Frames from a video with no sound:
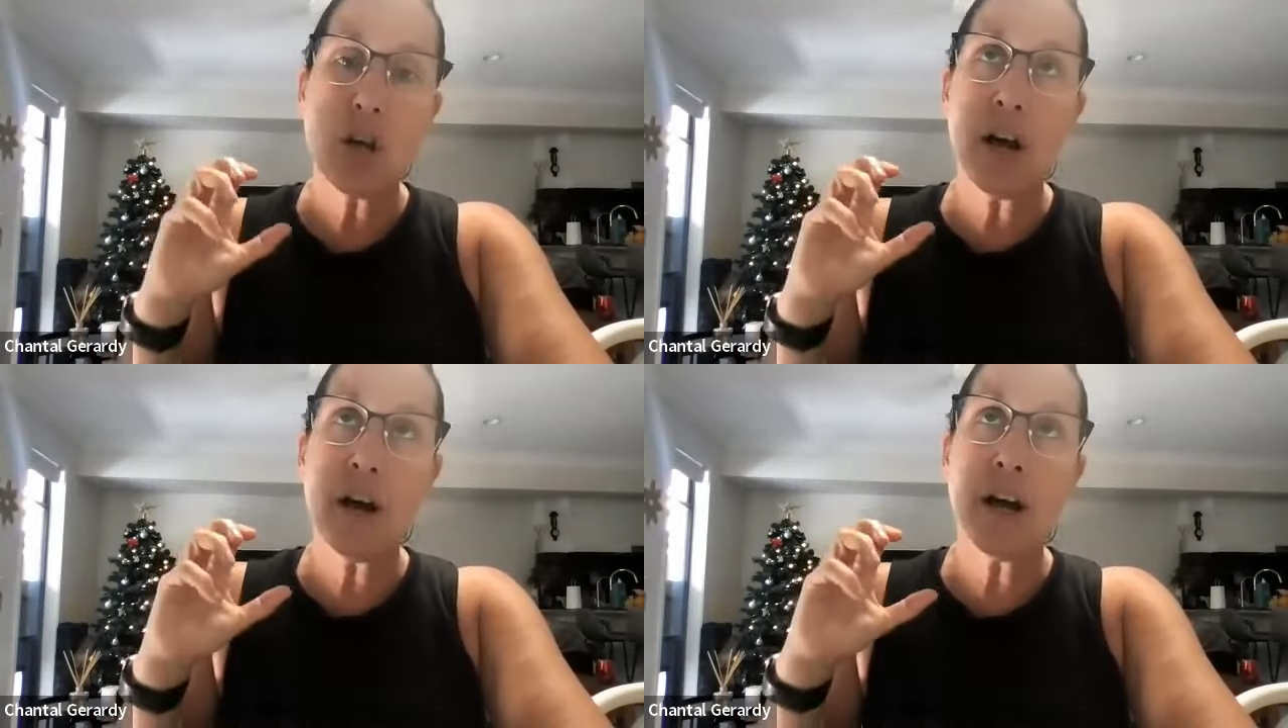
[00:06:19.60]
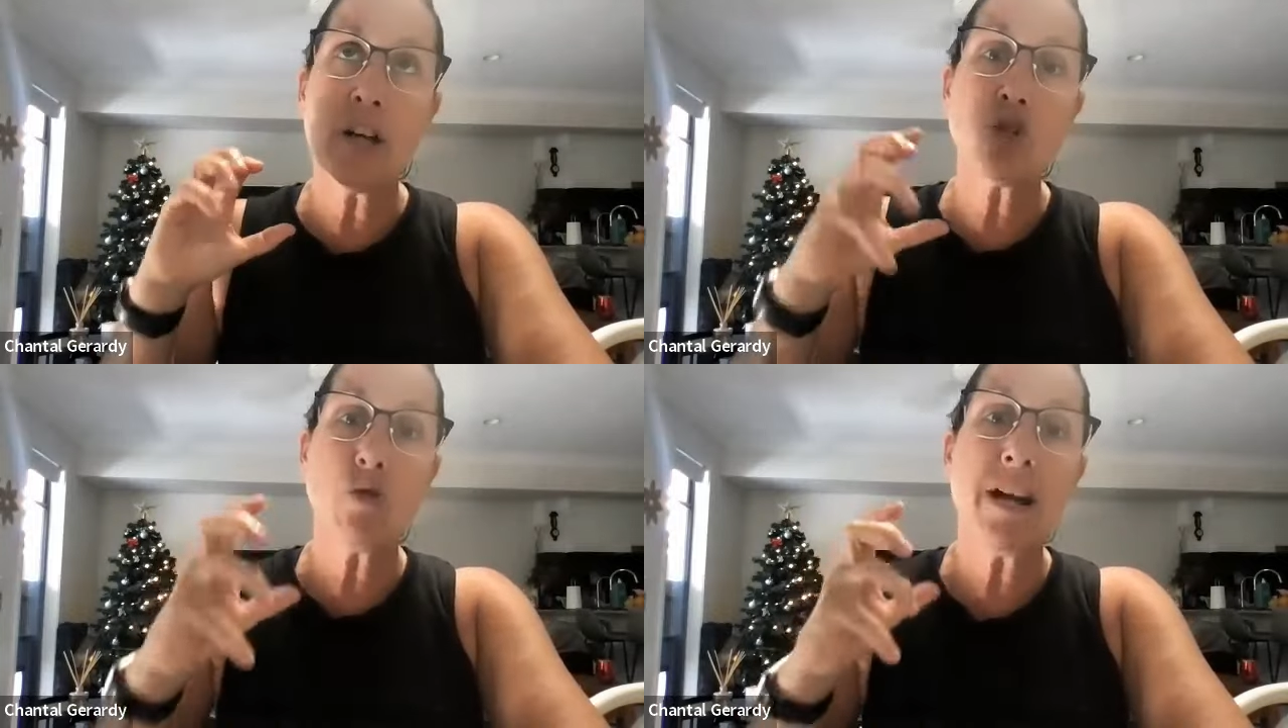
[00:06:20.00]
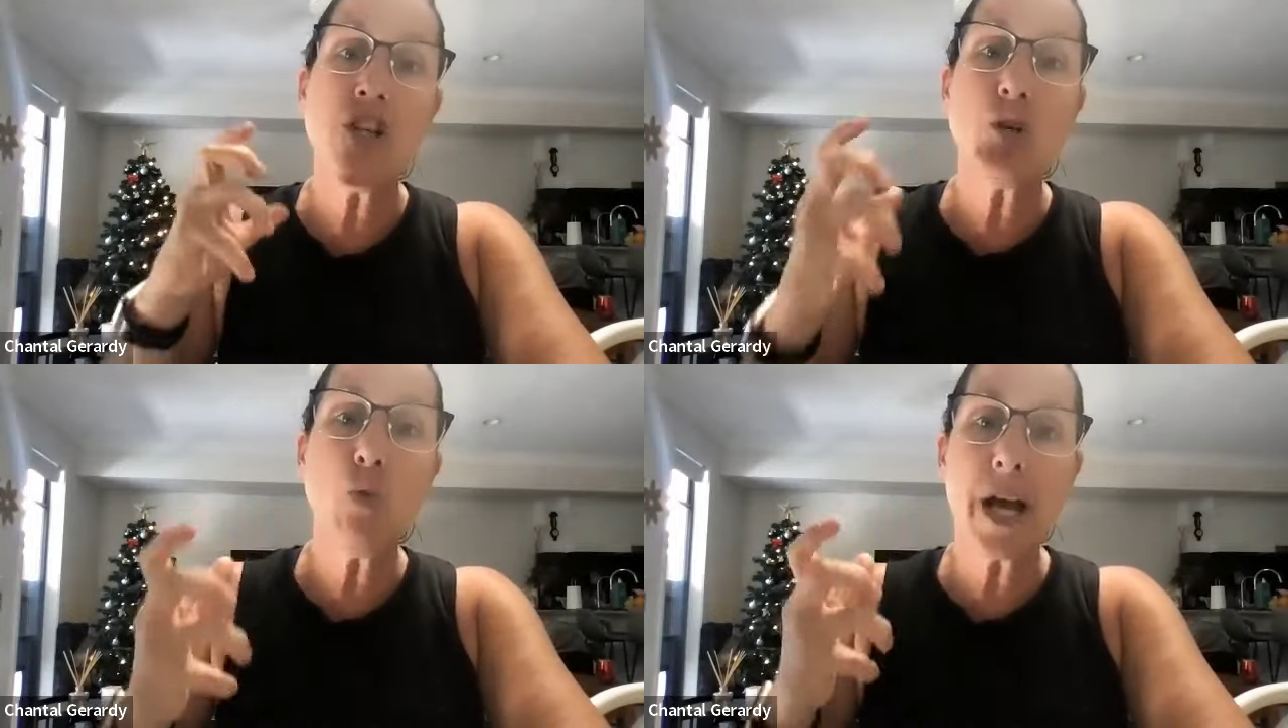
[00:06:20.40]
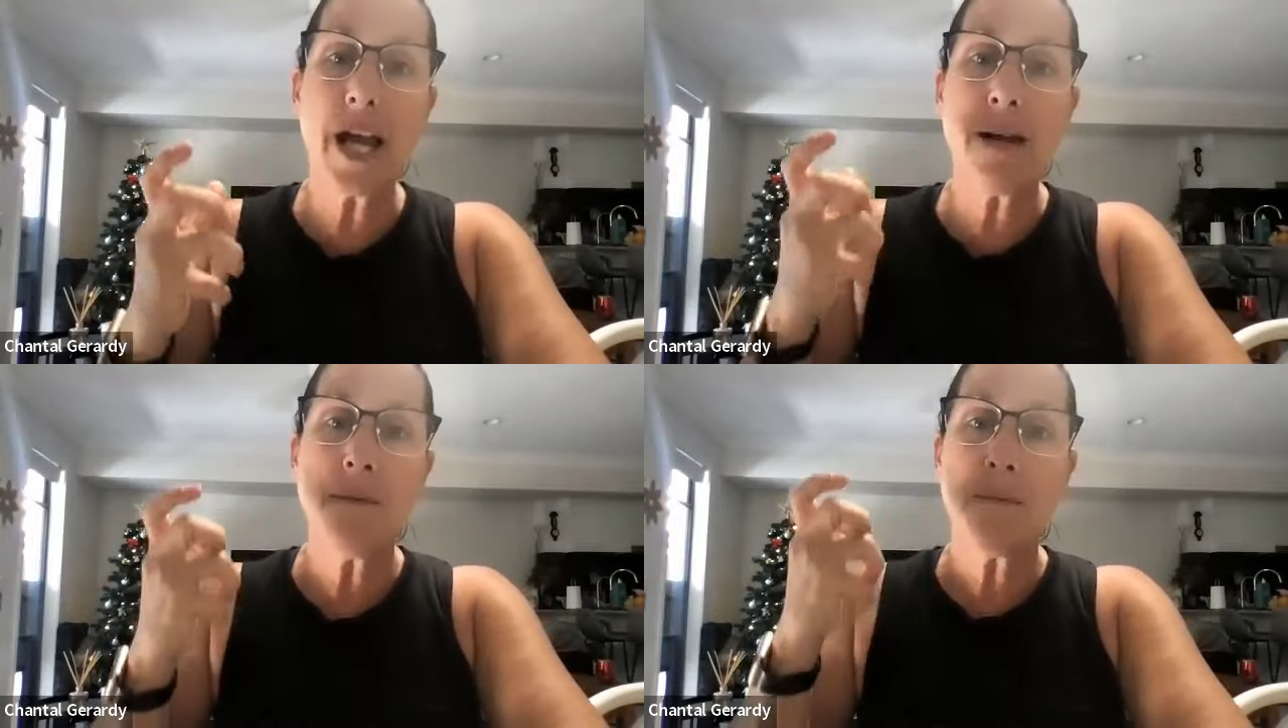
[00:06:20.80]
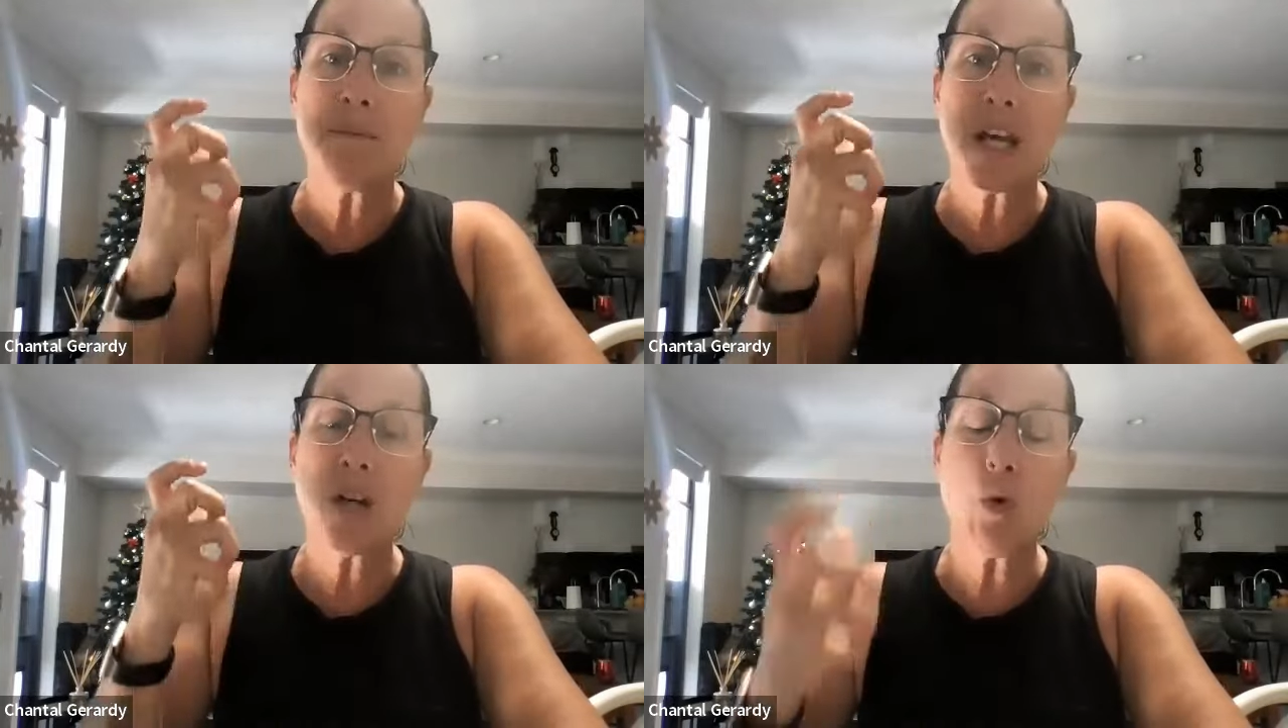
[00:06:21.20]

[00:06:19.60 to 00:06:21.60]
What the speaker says: a strategy where it